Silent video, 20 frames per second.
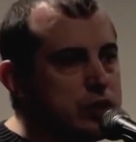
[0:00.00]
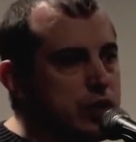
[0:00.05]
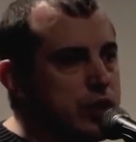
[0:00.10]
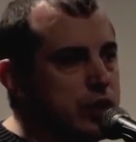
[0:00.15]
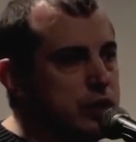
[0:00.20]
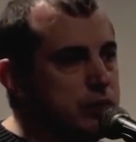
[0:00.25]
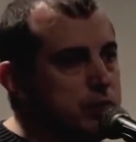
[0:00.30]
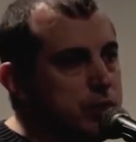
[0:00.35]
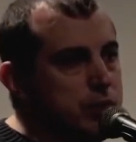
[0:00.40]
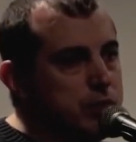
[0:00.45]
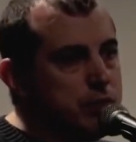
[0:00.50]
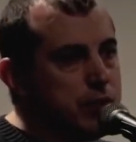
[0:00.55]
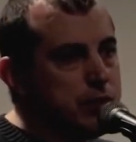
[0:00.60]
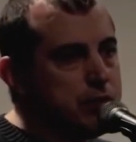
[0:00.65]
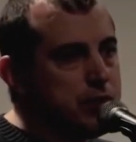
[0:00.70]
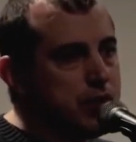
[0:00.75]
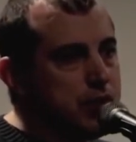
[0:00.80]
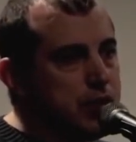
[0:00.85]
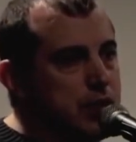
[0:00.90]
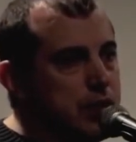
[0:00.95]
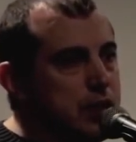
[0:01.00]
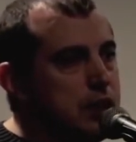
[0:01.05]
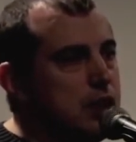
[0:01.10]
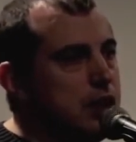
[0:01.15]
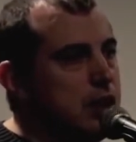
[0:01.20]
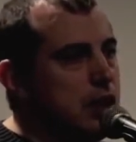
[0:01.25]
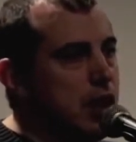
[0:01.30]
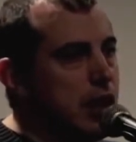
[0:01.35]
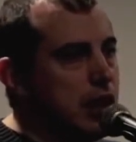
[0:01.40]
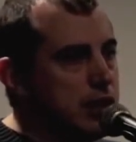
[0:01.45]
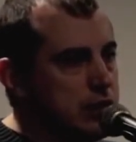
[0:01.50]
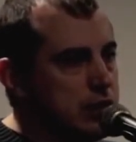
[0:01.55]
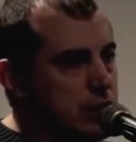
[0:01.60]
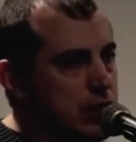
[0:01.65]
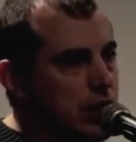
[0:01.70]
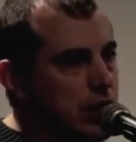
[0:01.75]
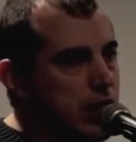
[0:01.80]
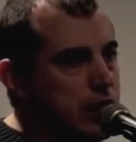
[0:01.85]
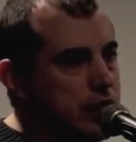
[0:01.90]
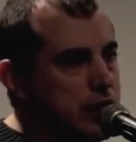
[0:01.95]
So I can put my money, I
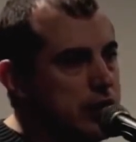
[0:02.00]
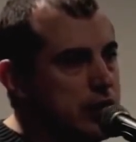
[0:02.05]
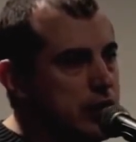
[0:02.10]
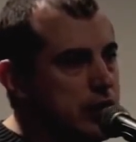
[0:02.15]
can lock it,